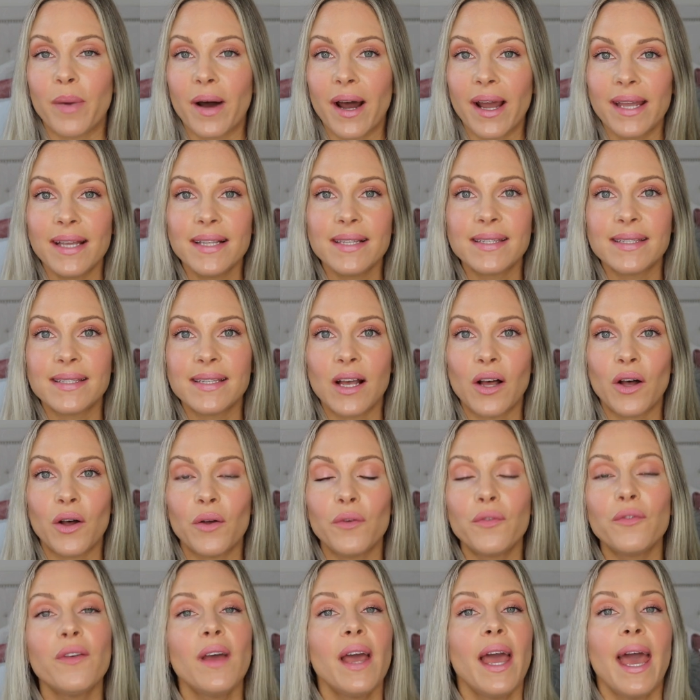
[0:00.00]
by
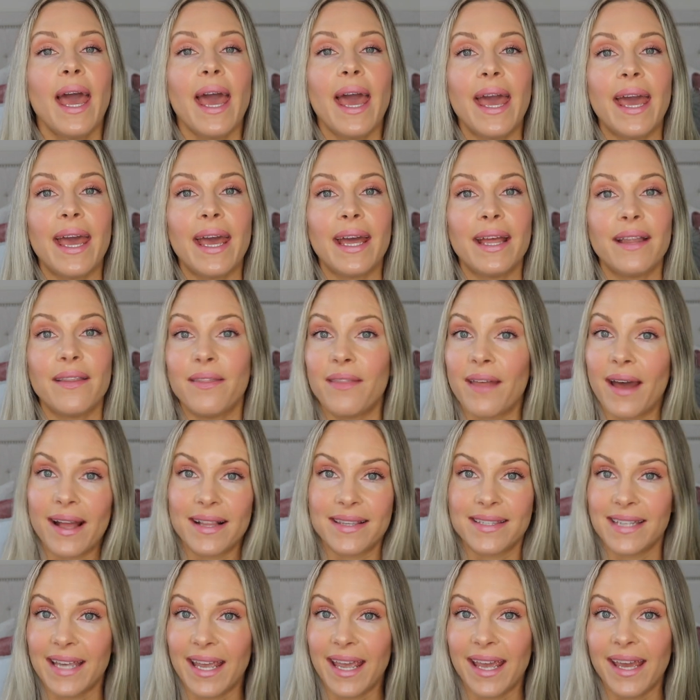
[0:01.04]
itself and
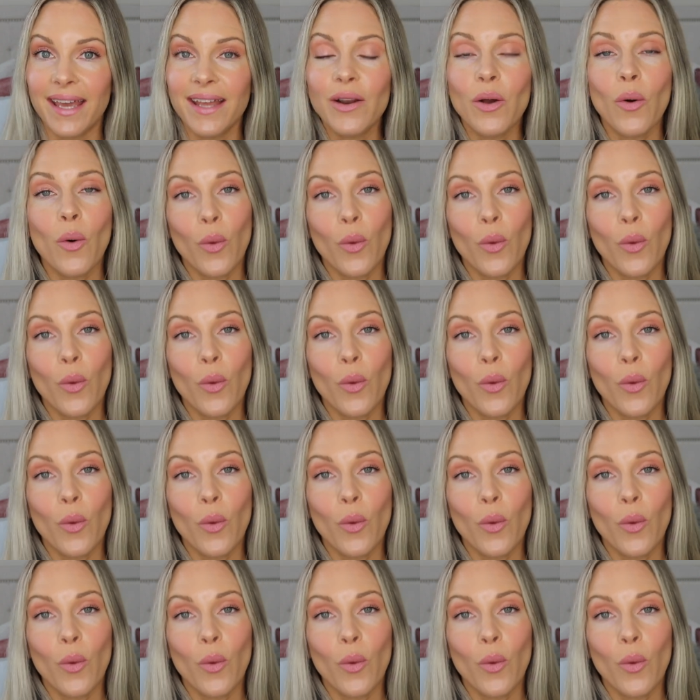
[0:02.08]
that's it,